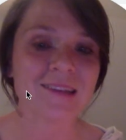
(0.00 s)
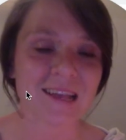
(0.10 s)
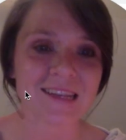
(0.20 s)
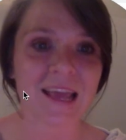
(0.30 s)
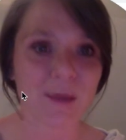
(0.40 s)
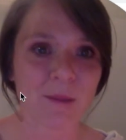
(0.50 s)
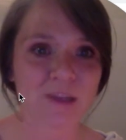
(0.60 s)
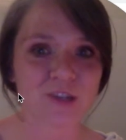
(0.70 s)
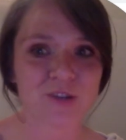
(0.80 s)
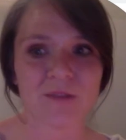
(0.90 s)
and take a
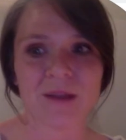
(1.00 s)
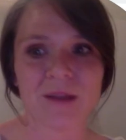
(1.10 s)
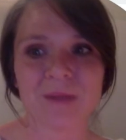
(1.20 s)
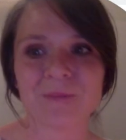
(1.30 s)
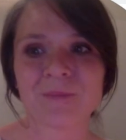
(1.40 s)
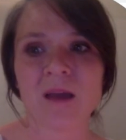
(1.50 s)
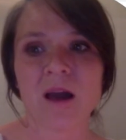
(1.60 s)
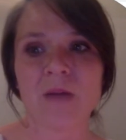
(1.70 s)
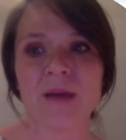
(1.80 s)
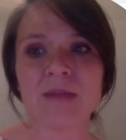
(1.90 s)
picture of it.
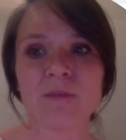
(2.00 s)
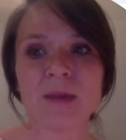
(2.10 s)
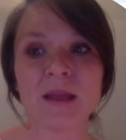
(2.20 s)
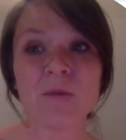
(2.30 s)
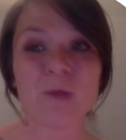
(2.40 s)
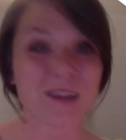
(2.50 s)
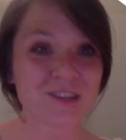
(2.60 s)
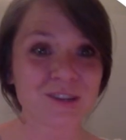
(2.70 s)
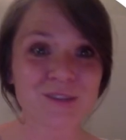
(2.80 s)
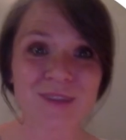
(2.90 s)
All right, everybody,
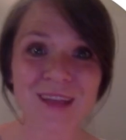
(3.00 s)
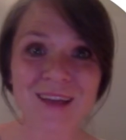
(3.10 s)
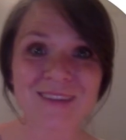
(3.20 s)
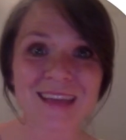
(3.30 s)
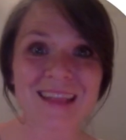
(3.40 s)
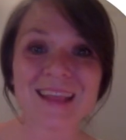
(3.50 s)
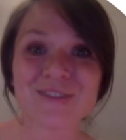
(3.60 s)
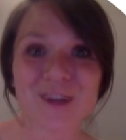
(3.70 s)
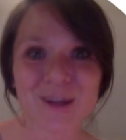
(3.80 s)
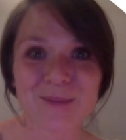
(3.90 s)
watch those videos and then
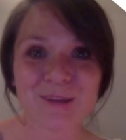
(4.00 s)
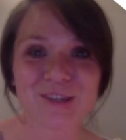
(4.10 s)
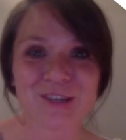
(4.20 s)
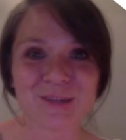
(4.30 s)
draw your picture.